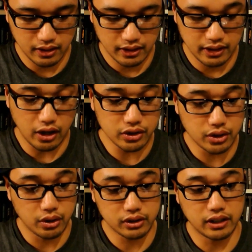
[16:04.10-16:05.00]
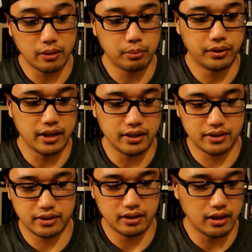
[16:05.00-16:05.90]
He also hooked it up with
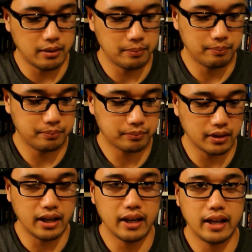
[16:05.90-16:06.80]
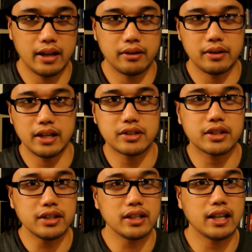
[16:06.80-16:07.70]
this. And it's
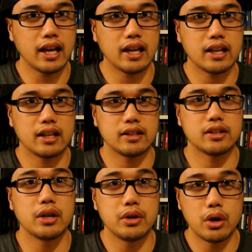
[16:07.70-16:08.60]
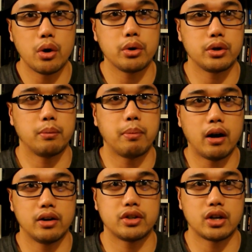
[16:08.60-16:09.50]
good to get to know your
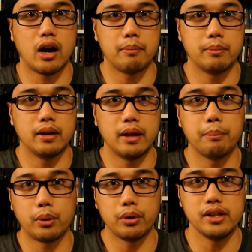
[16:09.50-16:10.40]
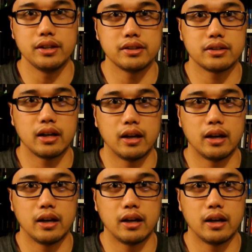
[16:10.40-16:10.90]
pawn shop employees.